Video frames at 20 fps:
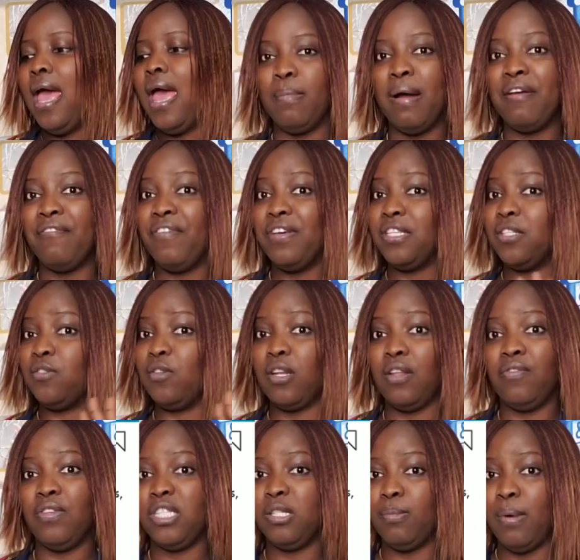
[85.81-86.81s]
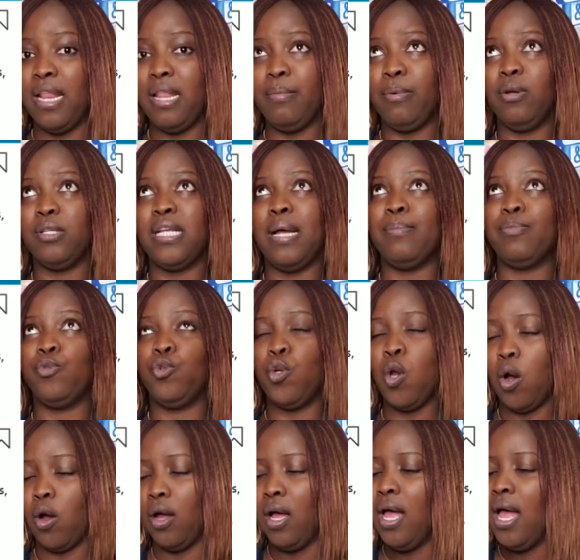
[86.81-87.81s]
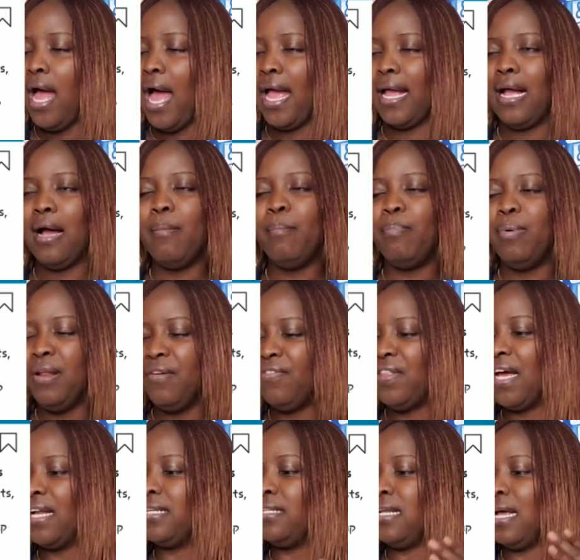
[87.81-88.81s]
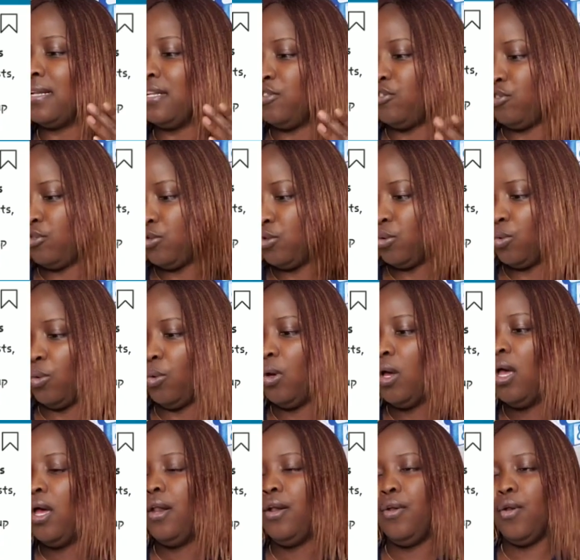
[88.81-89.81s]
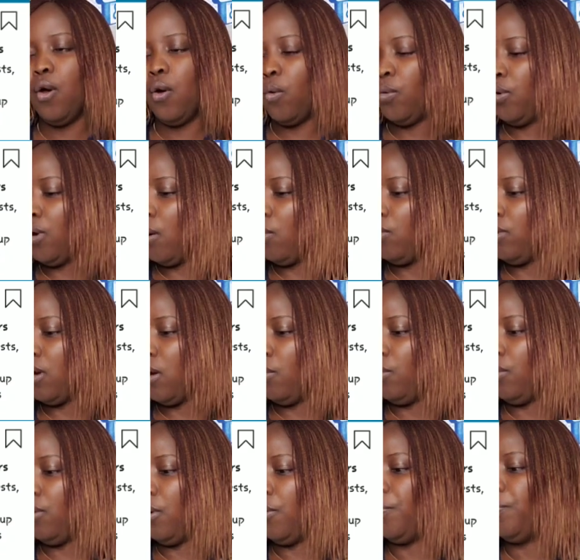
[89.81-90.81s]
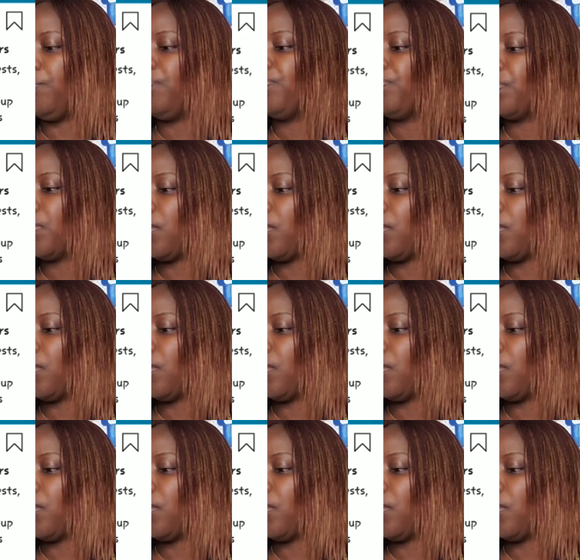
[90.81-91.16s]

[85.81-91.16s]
My face is not even smiling because I'm shocked. I can't believe that that is true. No, no, no, no.